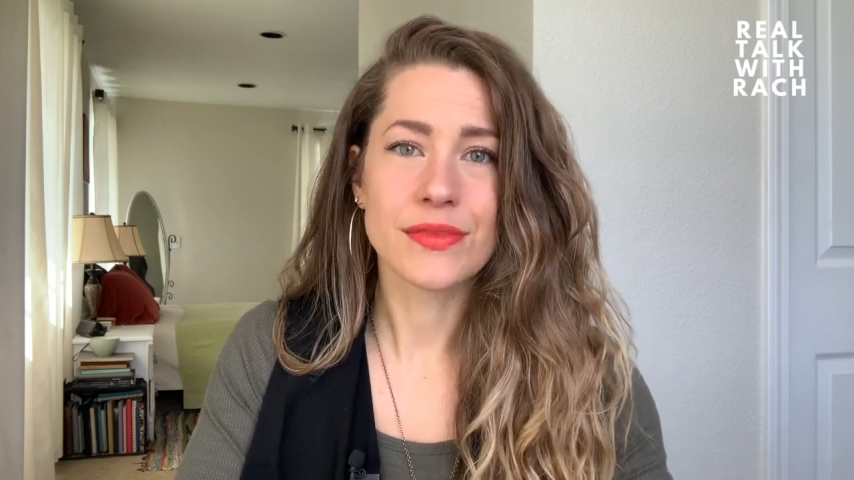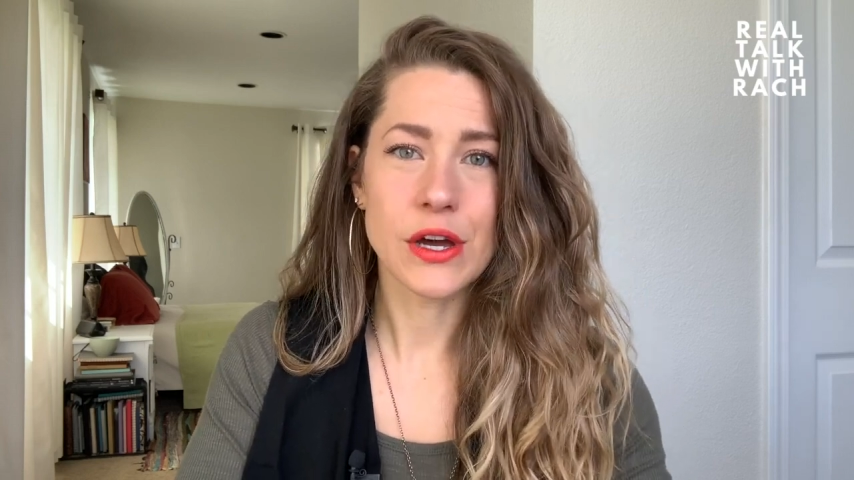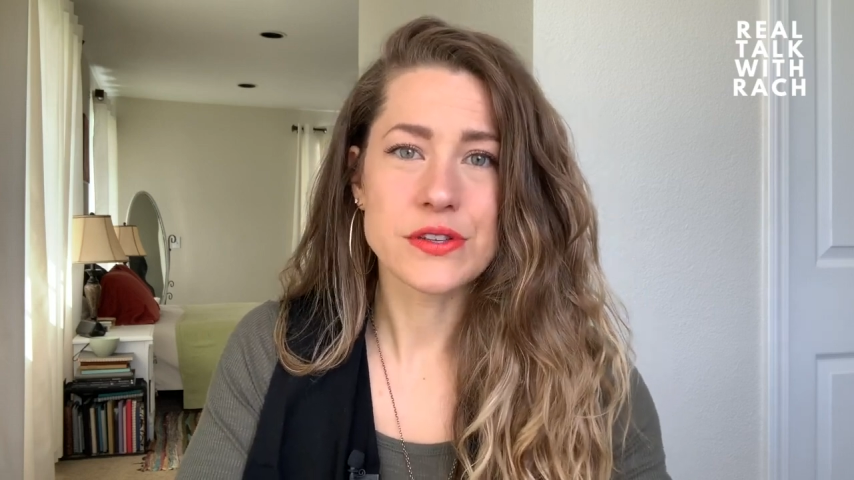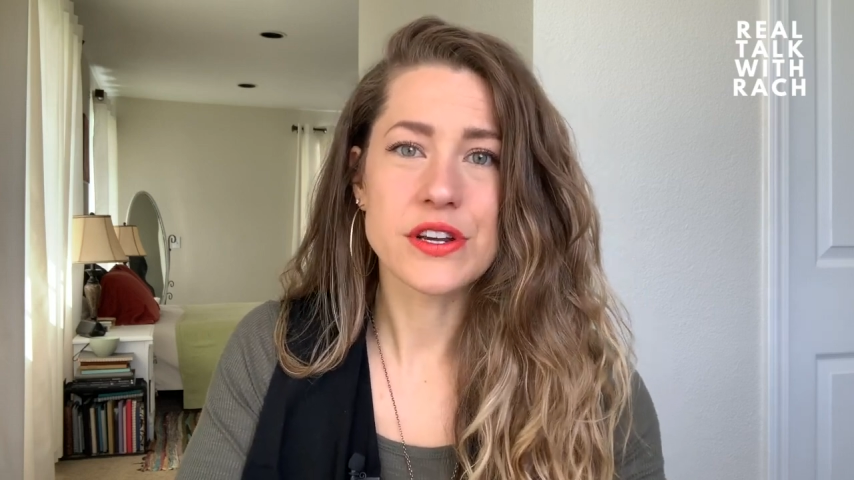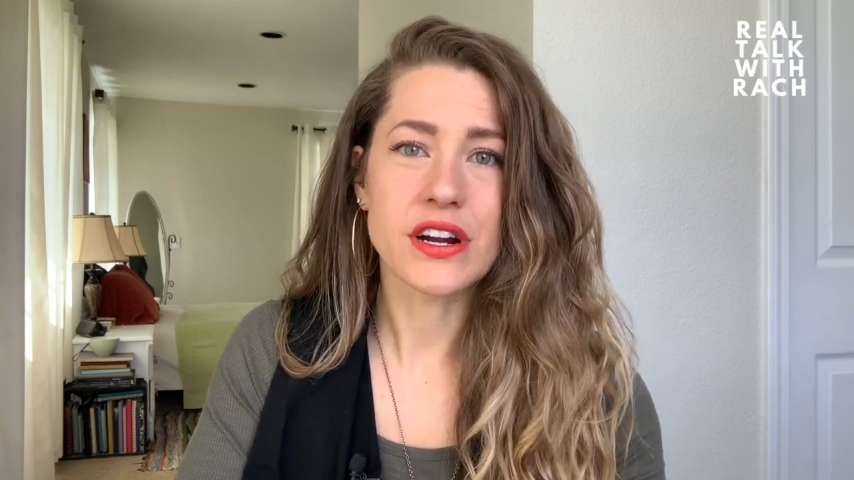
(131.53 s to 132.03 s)

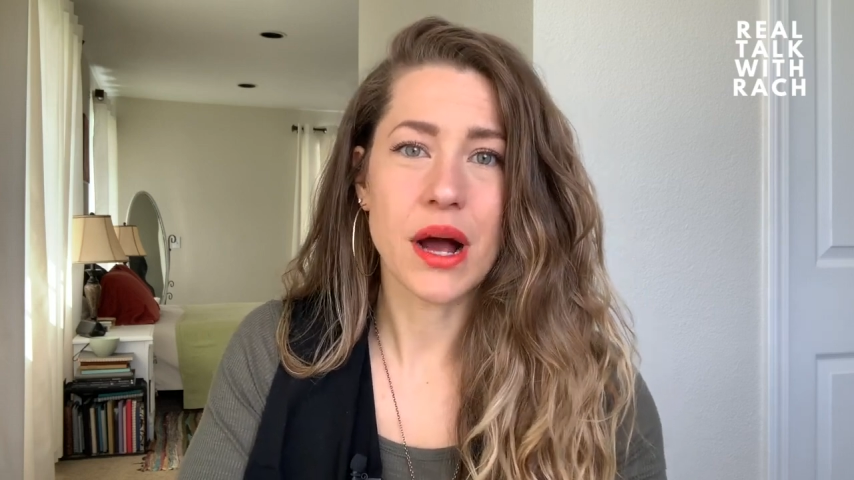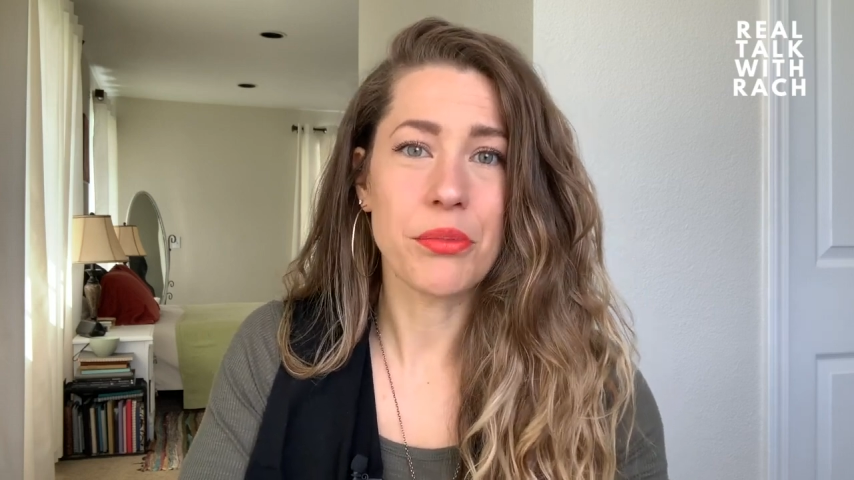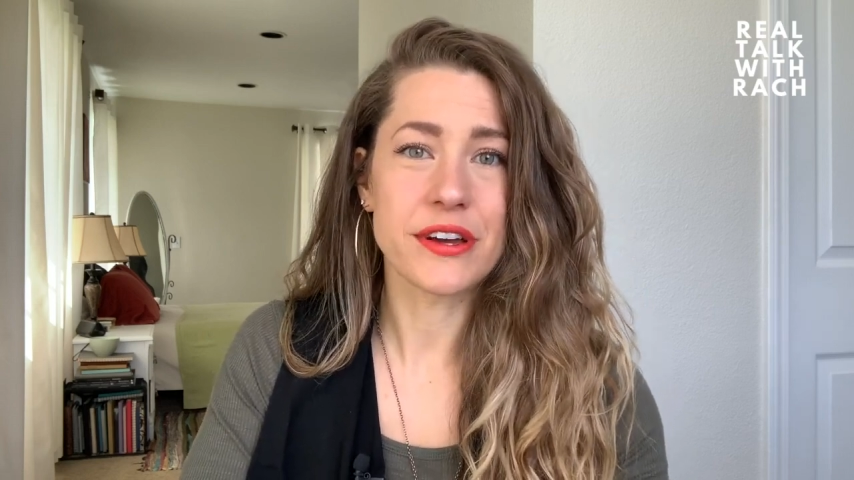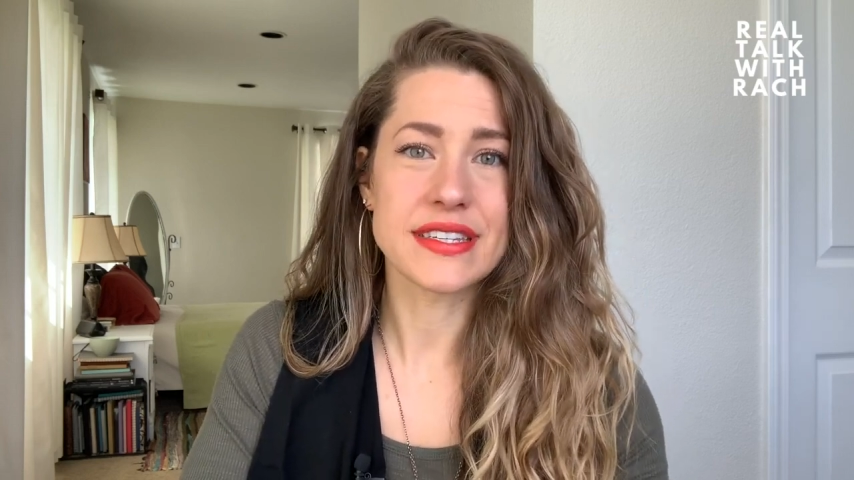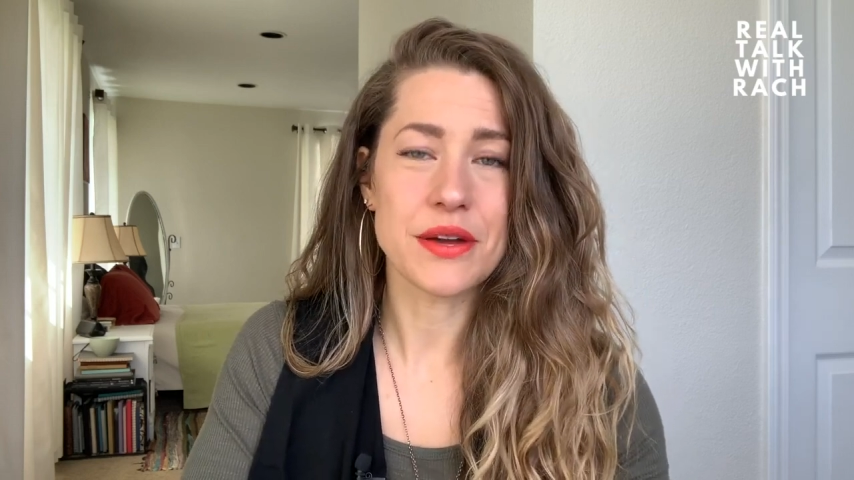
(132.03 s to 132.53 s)
Those are a couple
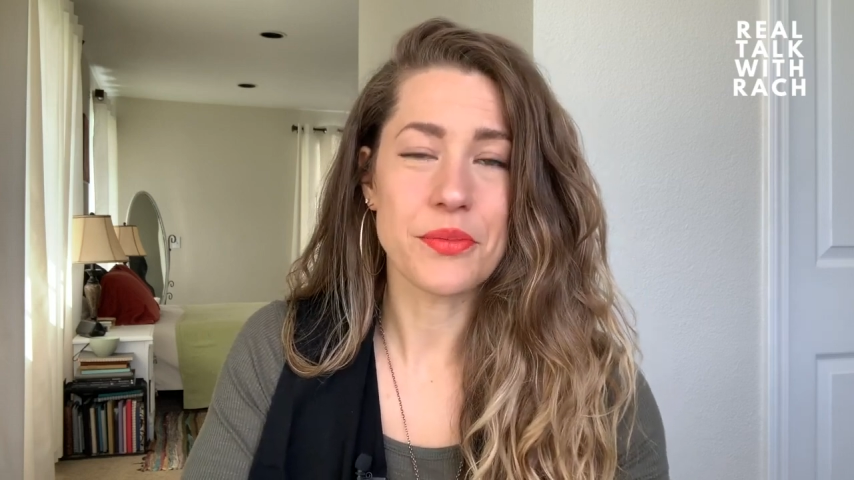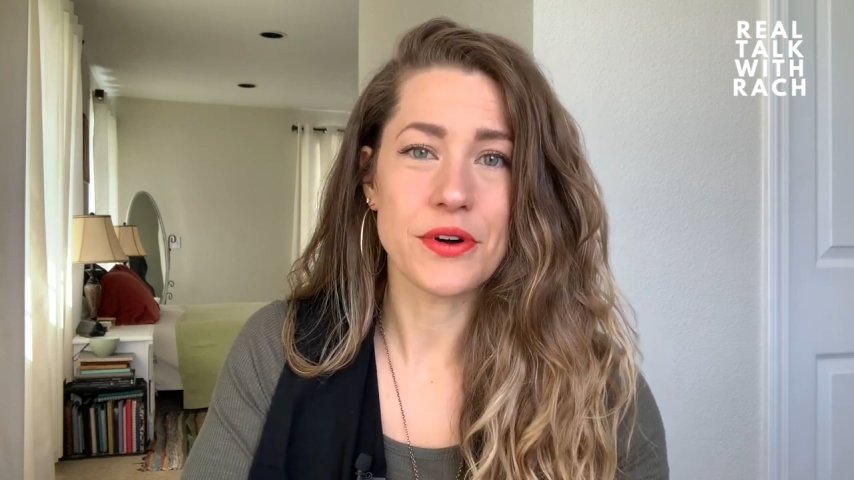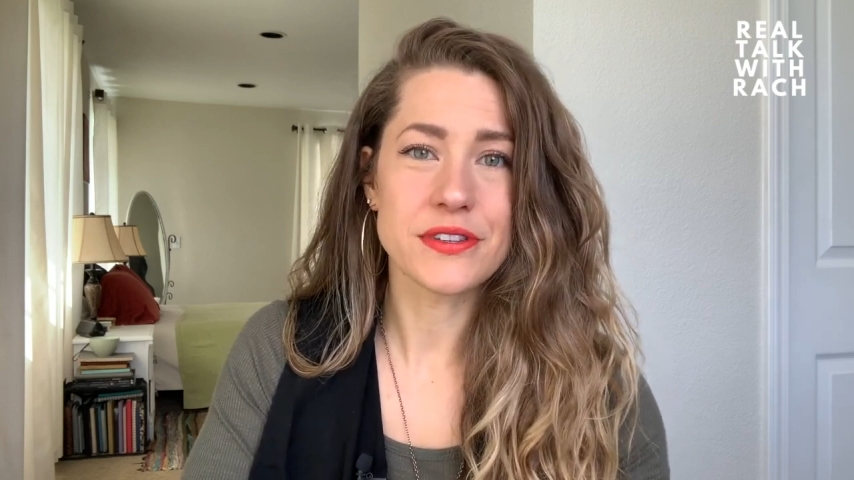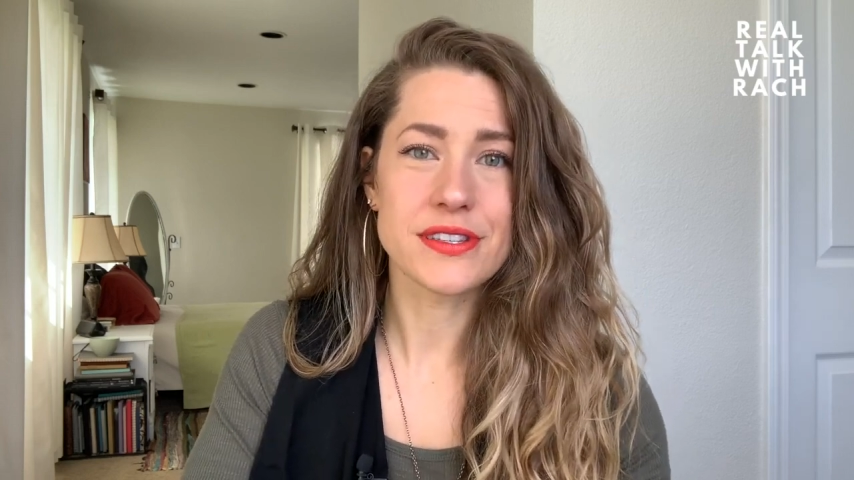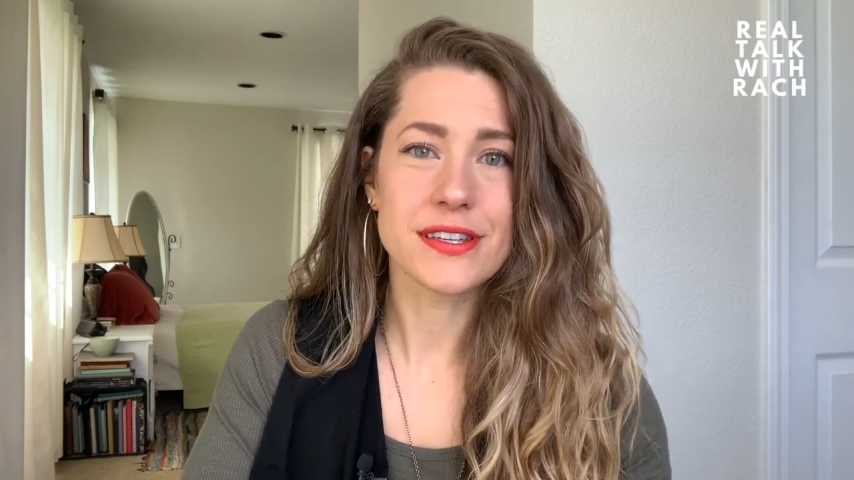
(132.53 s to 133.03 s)
examples.